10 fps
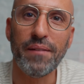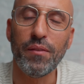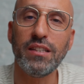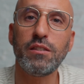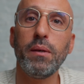
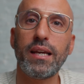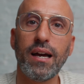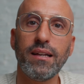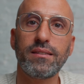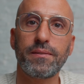It's
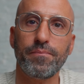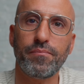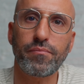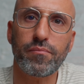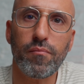because
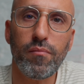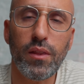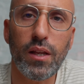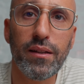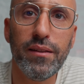
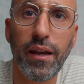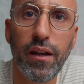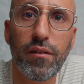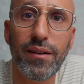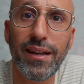they
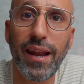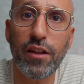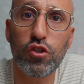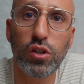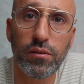
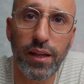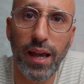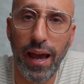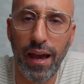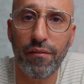naturally
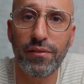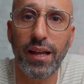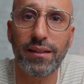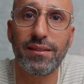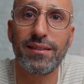have
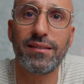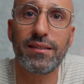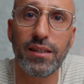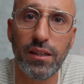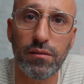that
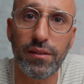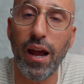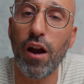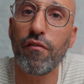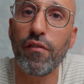skill. They
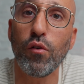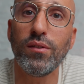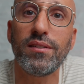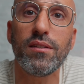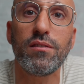are very
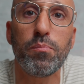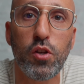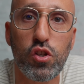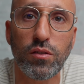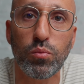
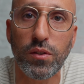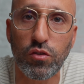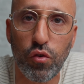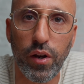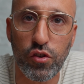suspicious with
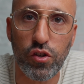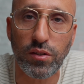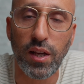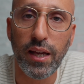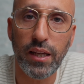strangers.